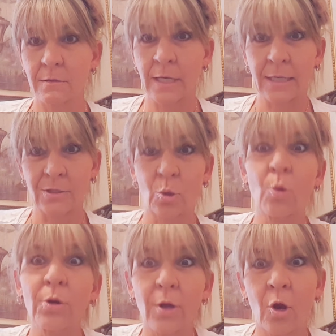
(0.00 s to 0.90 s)
like a
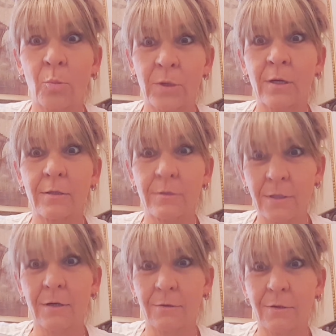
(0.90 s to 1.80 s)
door to open and you
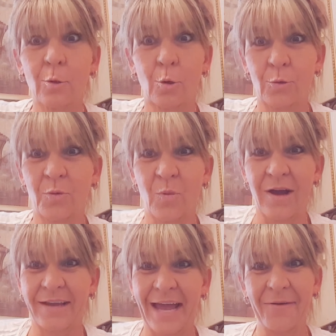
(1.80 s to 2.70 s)
know the lord would
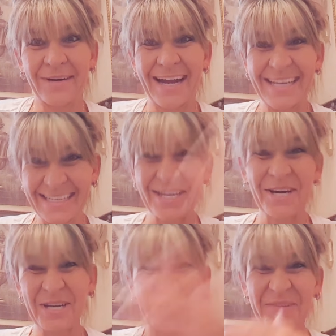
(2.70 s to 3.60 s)
walk out and i'd get to
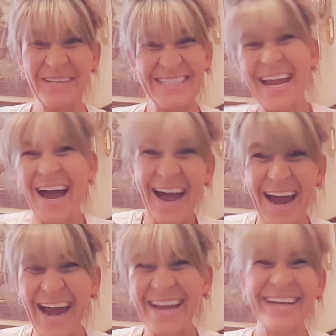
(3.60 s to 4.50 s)
hug him and say
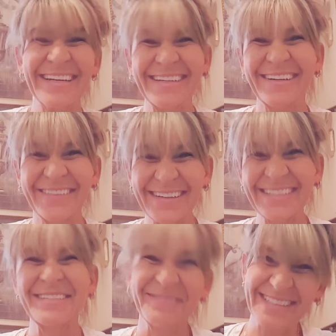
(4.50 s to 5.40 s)
hi and you know
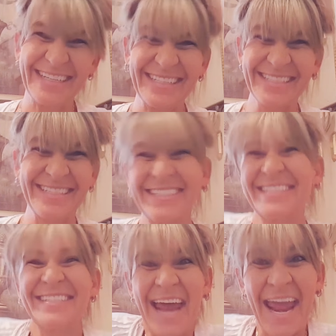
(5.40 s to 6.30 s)
get to get to
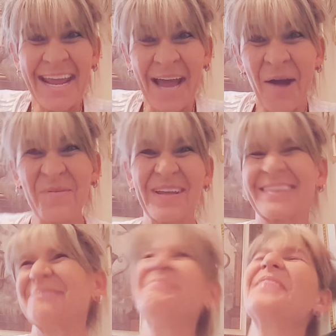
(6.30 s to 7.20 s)
just to hang out with
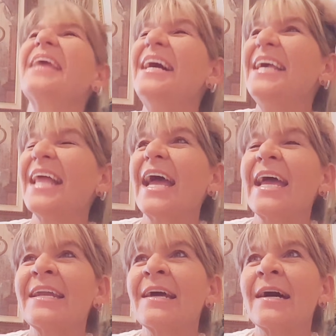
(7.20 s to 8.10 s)
him
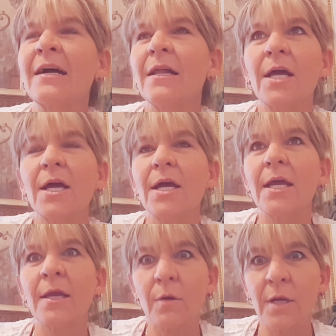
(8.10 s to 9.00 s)
and uh
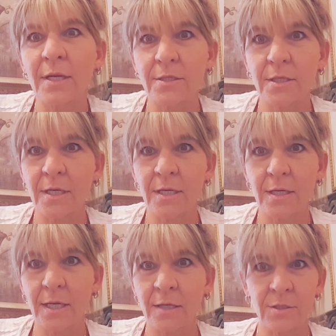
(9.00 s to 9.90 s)
it it
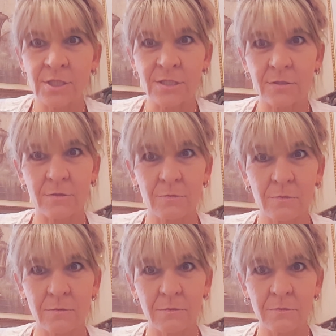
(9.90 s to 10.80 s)
it just
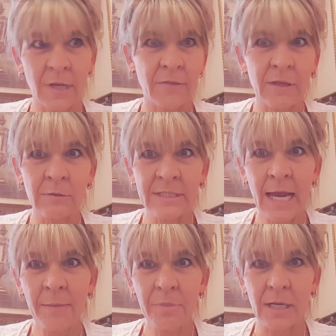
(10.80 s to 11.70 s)
nothing was
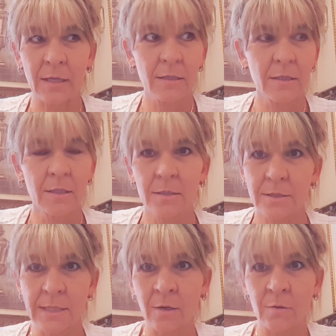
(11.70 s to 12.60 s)
happening
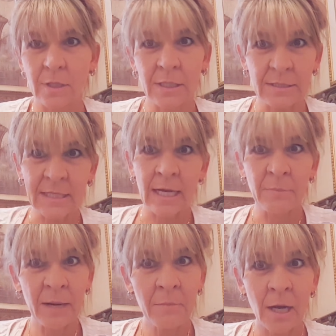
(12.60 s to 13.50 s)
so inside
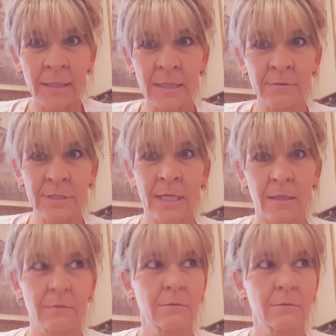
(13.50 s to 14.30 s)
my mind i was like